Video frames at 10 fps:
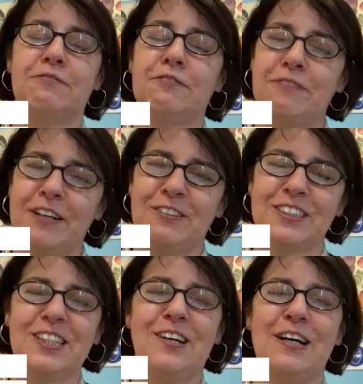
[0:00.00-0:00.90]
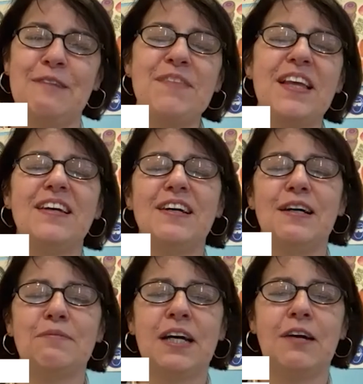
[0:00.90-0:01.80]
for a very long time.
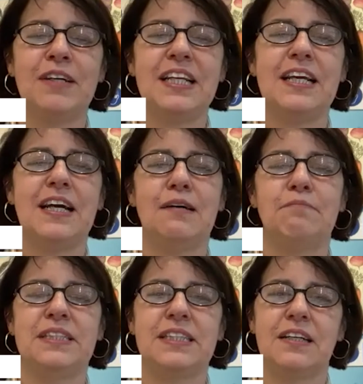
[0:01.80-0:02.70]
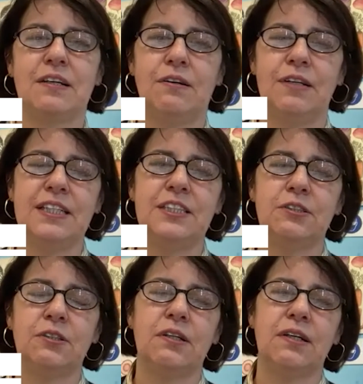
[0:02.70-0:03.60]
I'm currently at Mid Kent
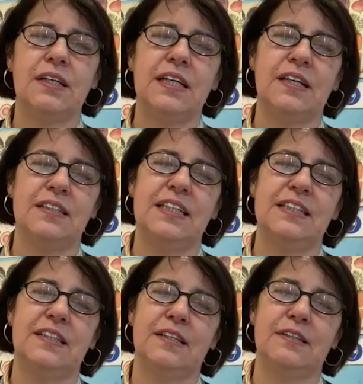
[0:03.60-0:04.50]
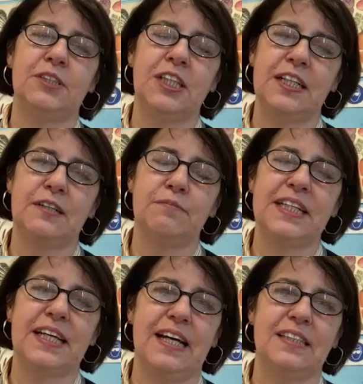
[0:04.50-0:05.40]
College in Gillingham
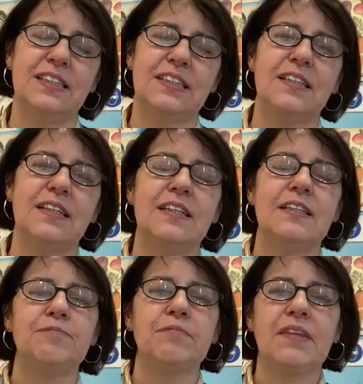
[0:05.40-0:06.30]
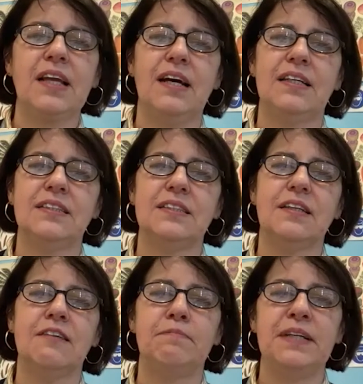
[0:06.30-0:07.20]
in Kent, and
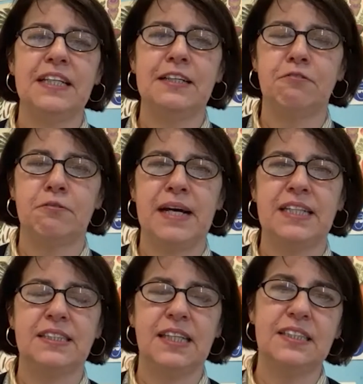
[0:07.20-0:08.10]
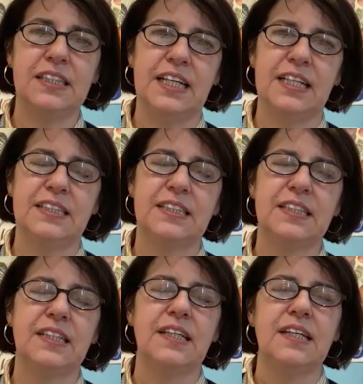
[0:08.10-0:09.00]
I've been here for about 10 years
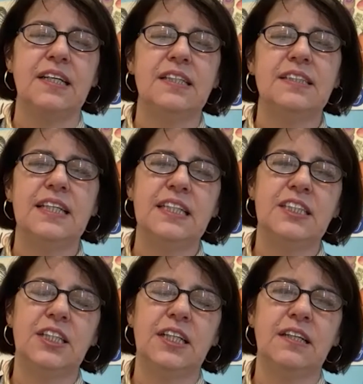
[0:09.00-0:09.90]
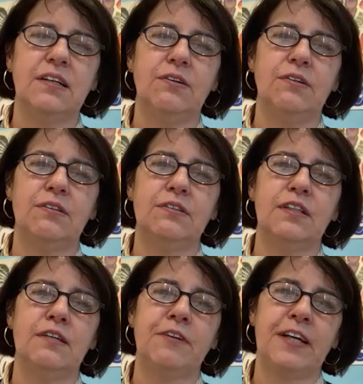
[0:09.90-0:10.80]
teaching on
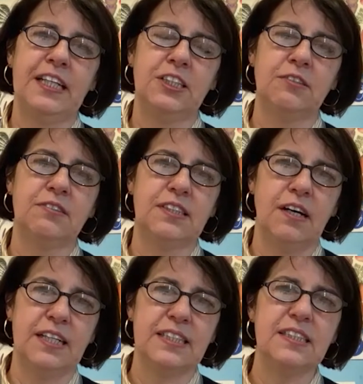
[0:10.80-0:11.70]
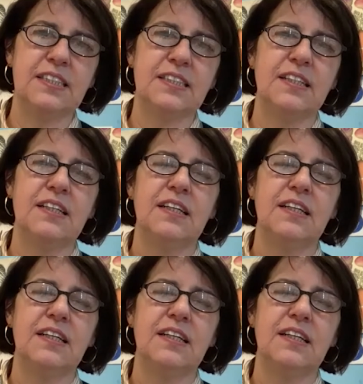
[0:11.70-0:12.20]
vocational science.